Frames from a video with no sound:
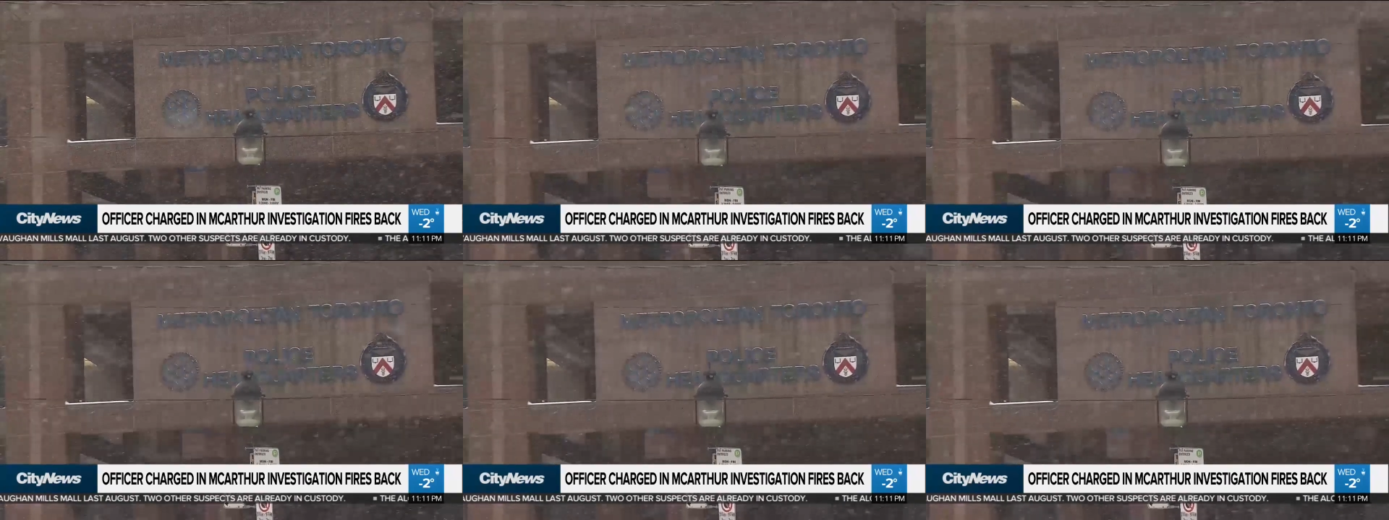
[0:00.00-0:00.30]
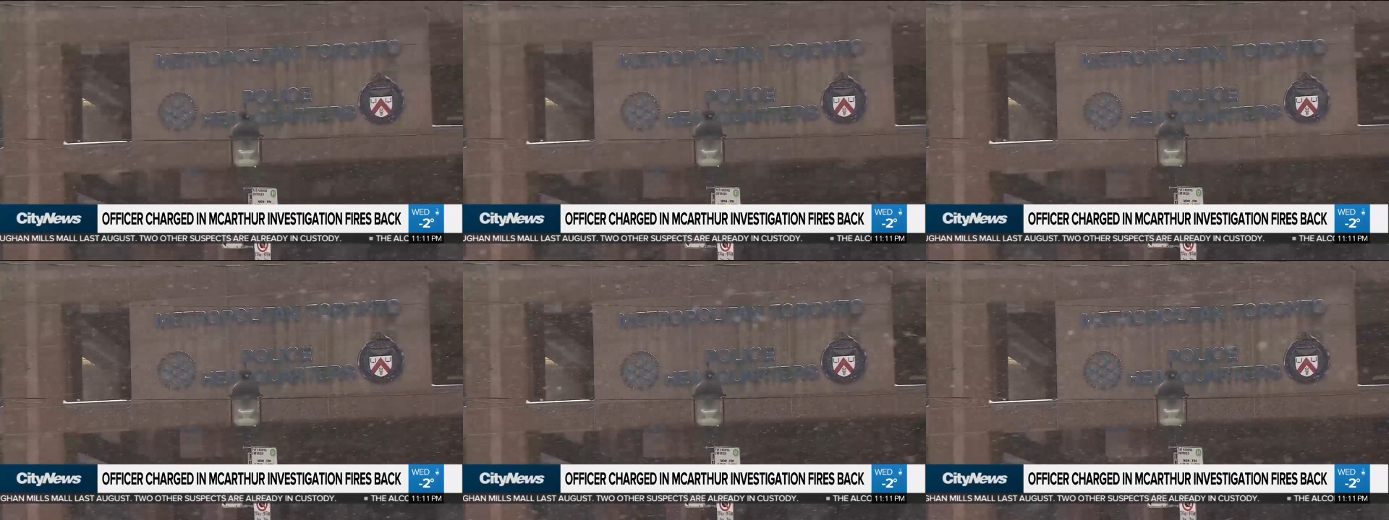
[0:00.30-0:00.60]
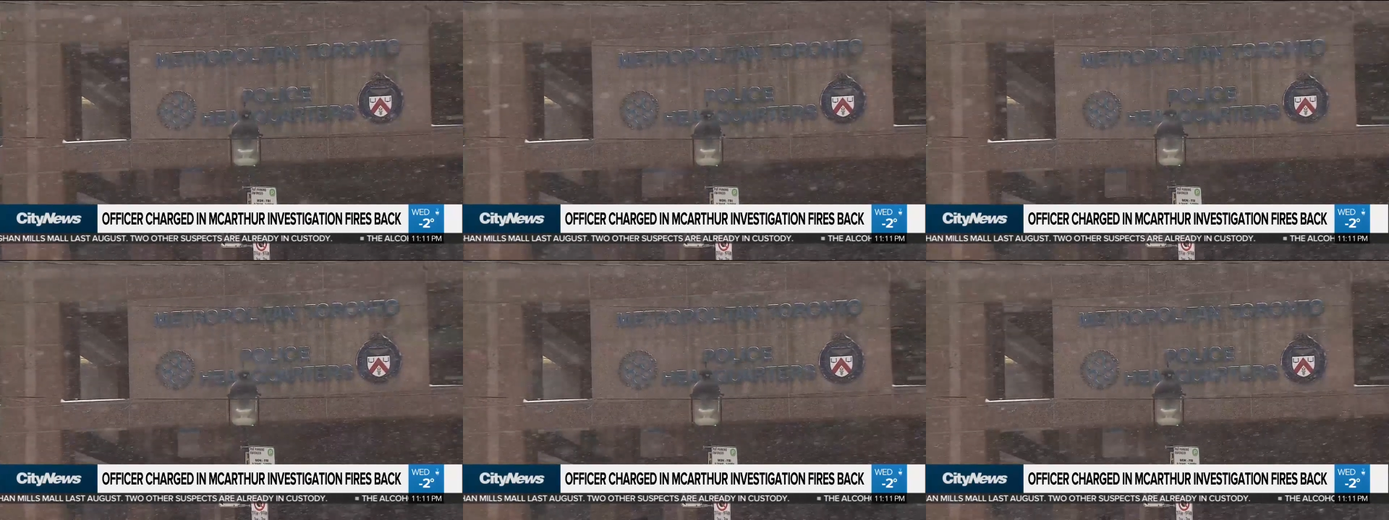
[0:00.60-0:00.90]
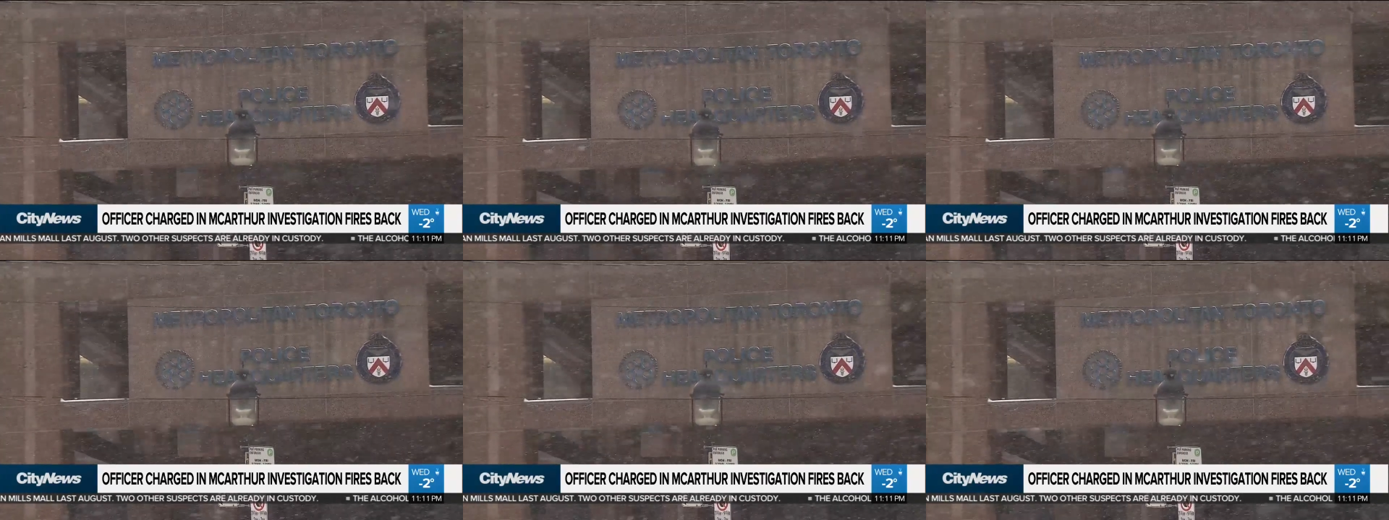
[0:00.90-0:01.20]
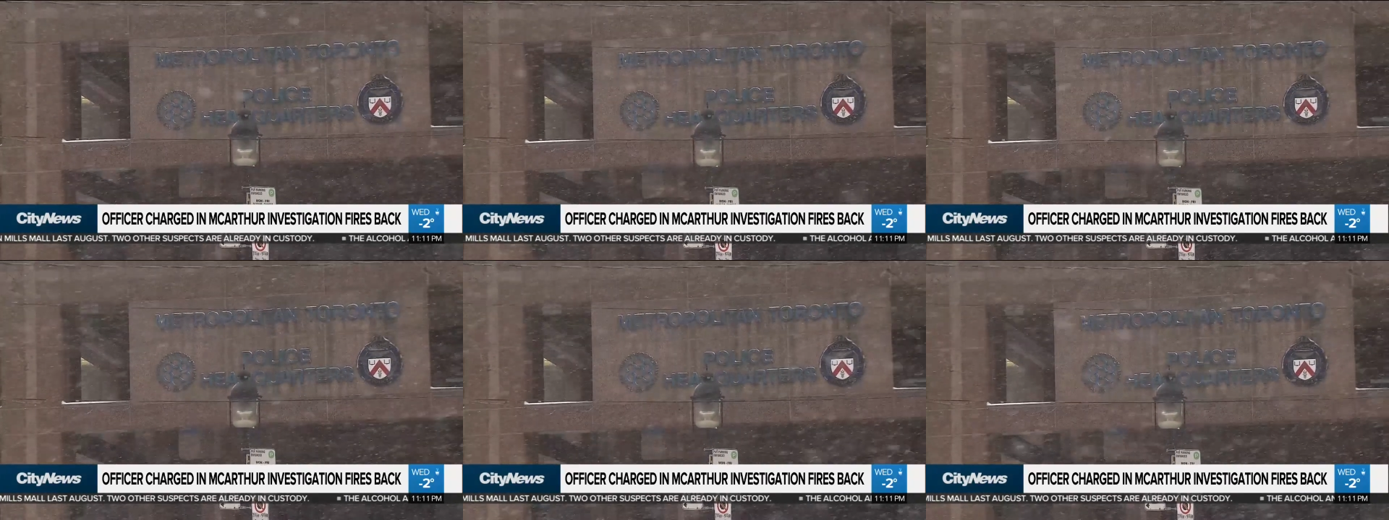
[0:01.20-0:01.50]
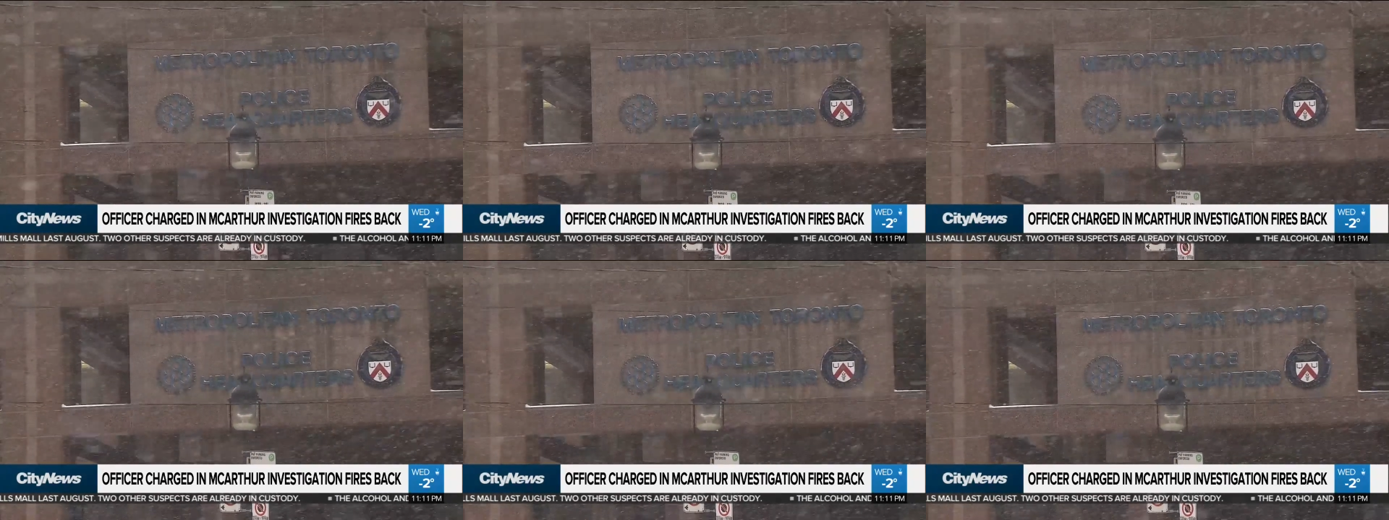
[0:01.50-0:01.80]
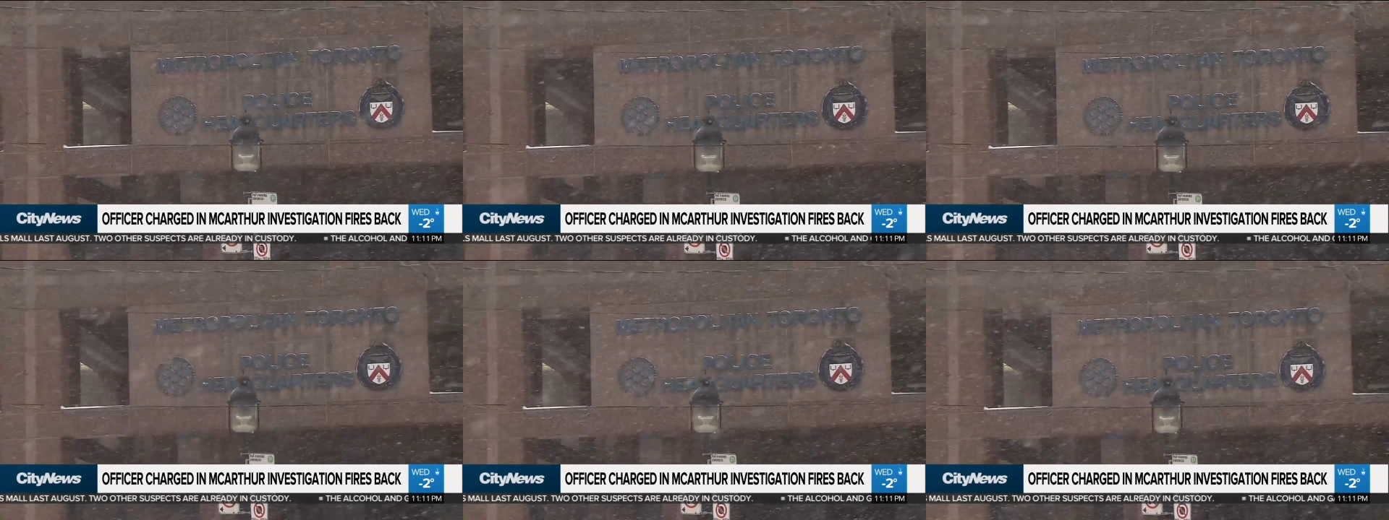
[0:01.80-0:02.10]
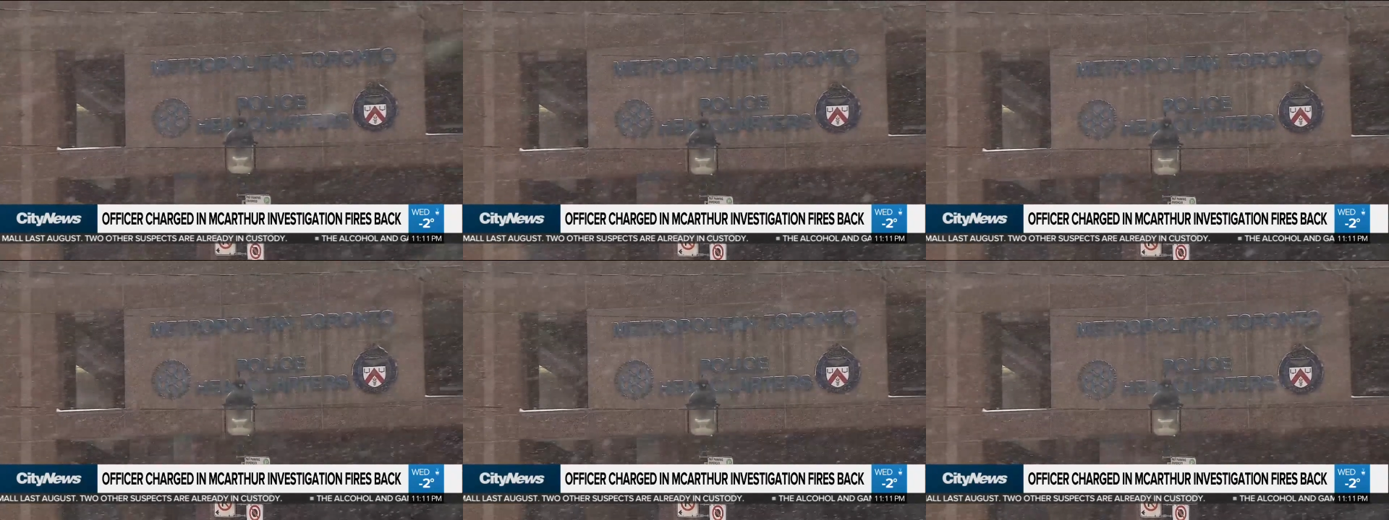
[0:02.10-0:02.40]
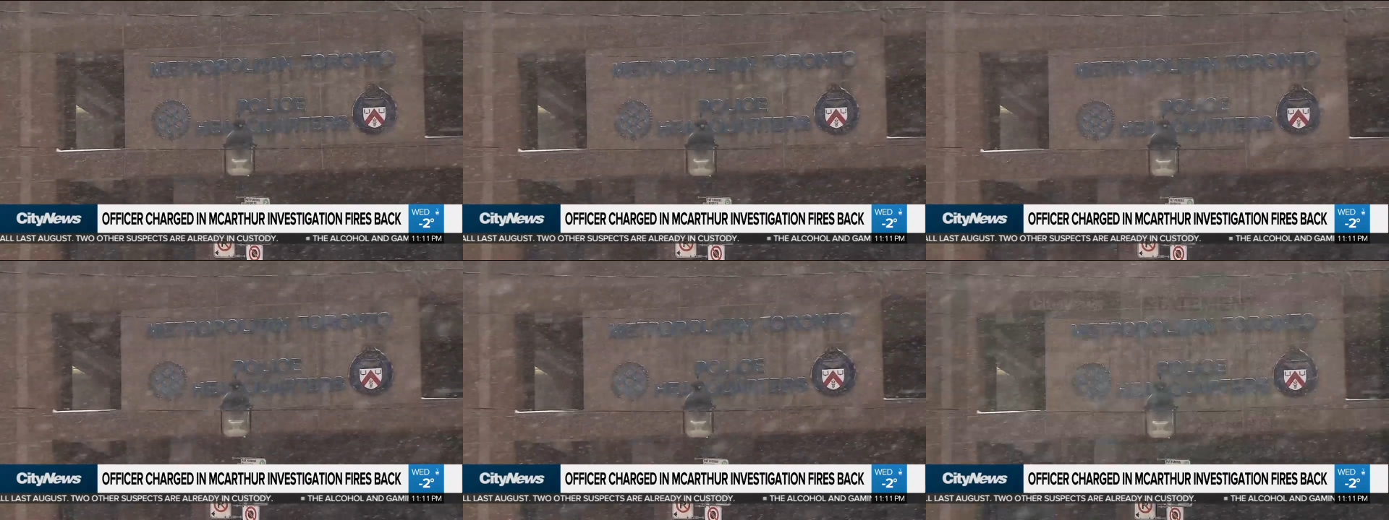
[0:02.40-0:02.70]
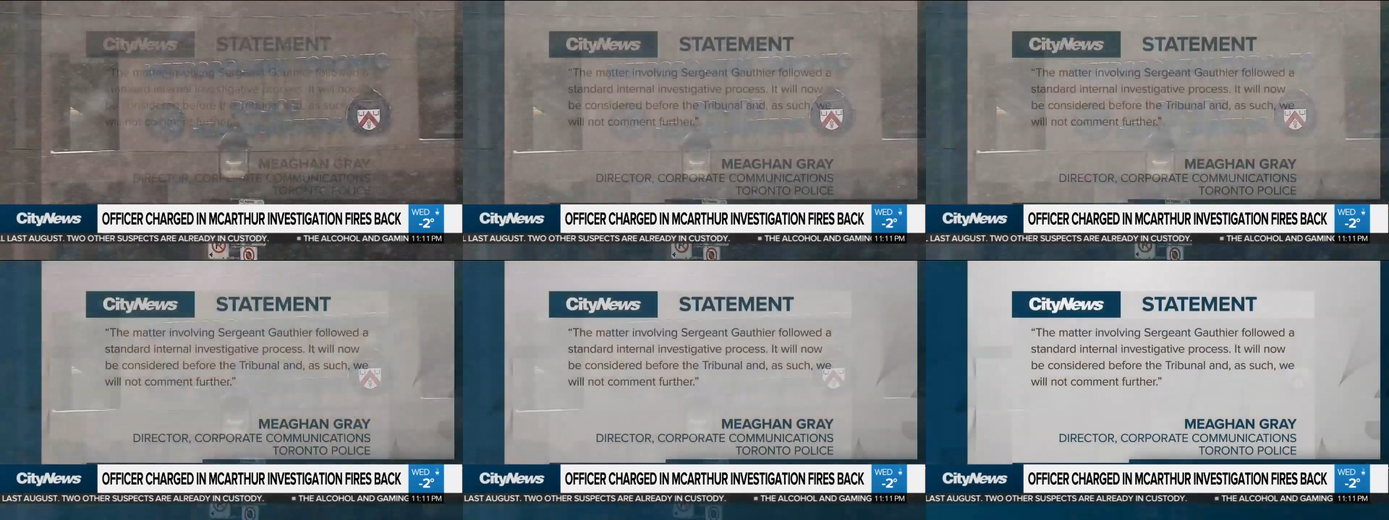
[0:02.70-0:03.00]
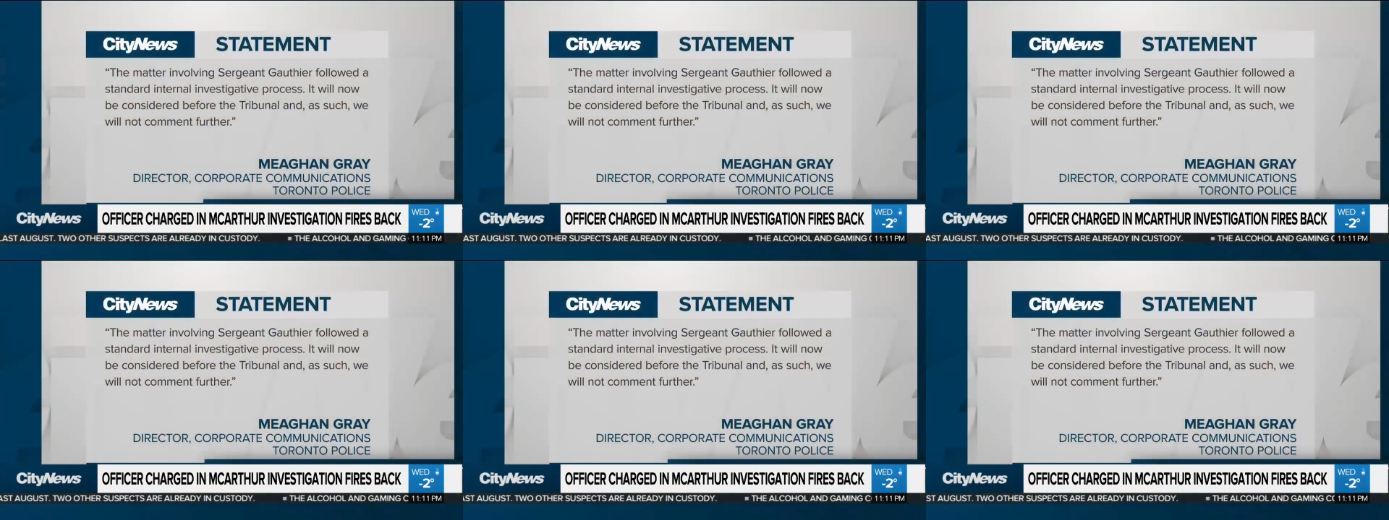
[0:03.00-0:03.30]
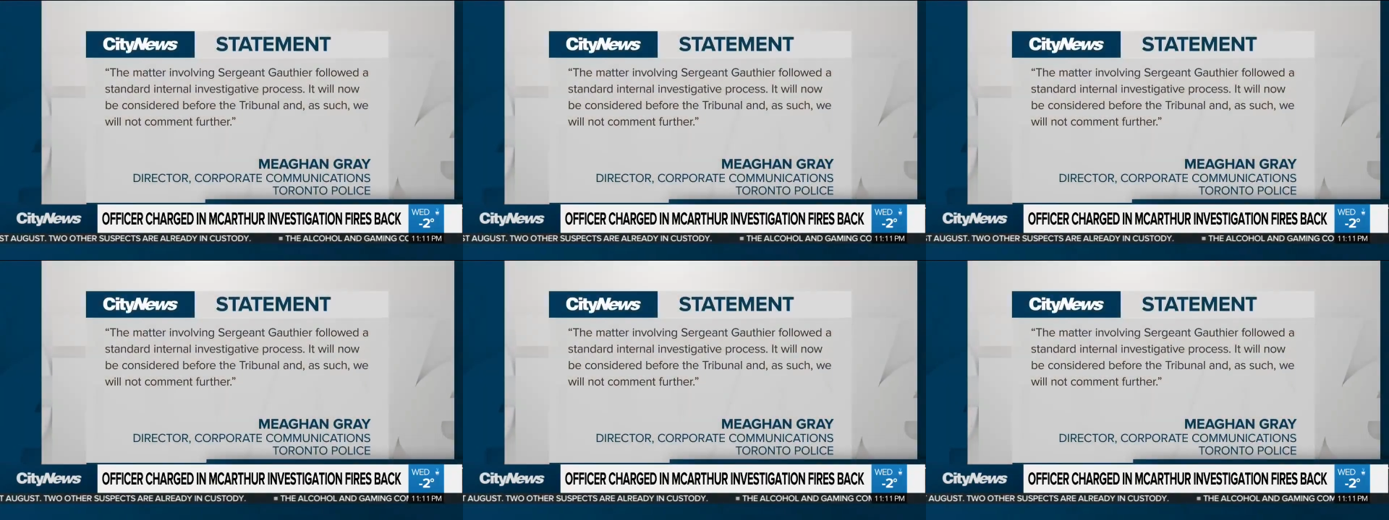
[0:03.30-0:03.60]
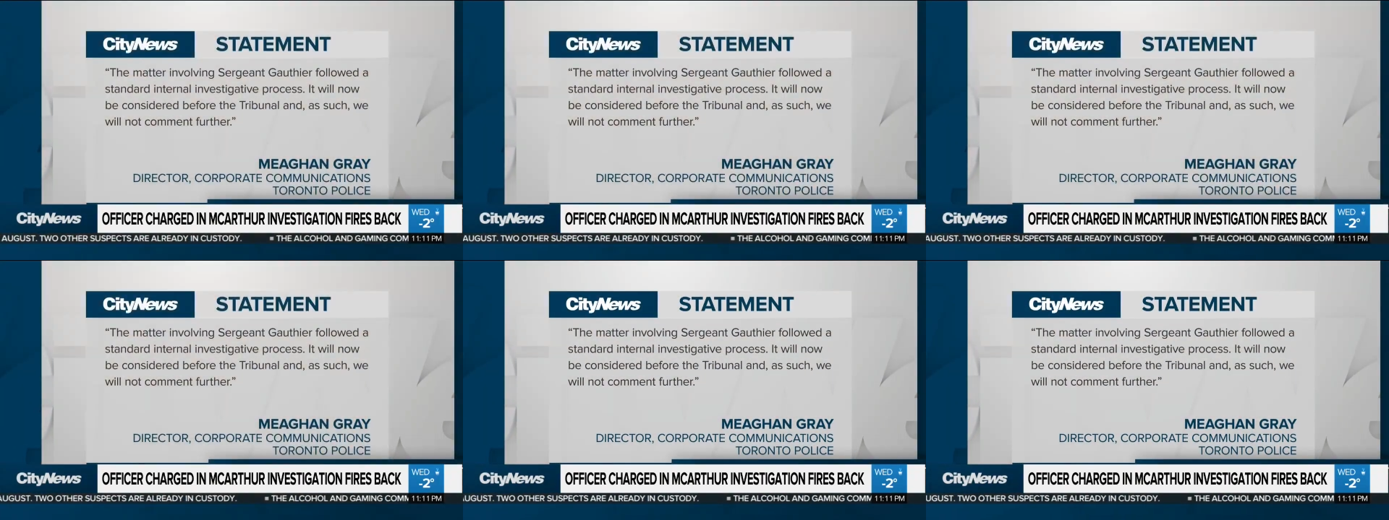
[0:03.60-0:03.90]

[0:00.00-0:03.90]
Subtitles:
No face is visible, so there are no lips to read.